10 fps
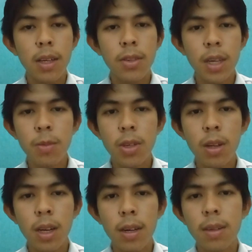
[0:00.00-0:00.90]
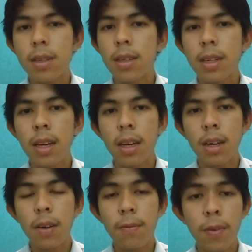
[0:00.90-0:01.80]
Some scholars
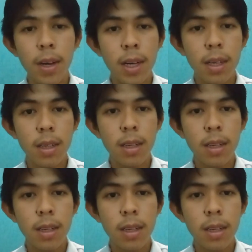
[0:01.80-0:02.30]
refer